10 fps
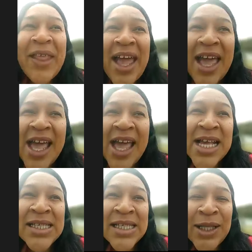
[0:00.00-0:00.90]
And
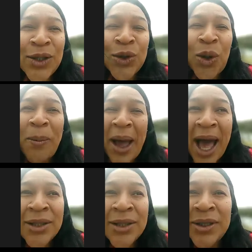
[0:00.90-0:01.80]
I am
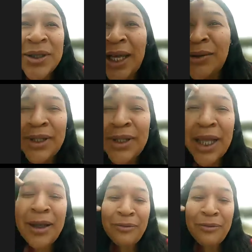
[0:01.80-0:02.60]
one of the organizers,